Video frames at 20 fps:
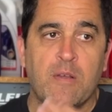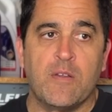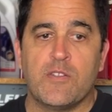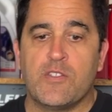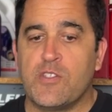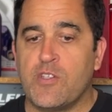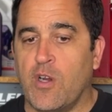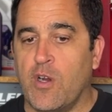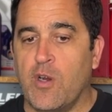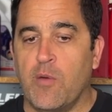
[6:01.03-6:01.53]

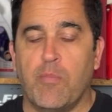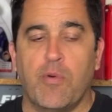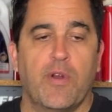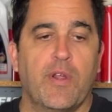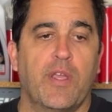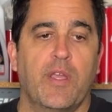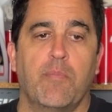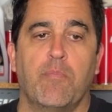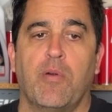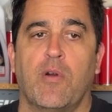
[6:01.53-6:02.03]
Started
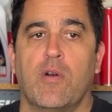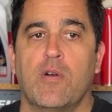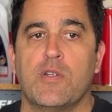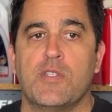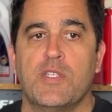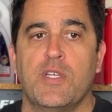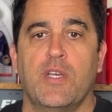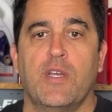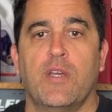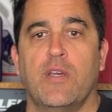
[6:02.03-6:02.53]
bringing
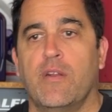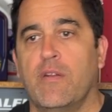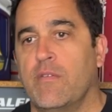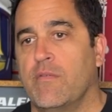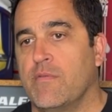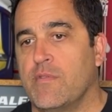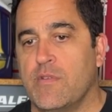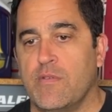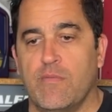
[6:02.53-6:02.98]
parts in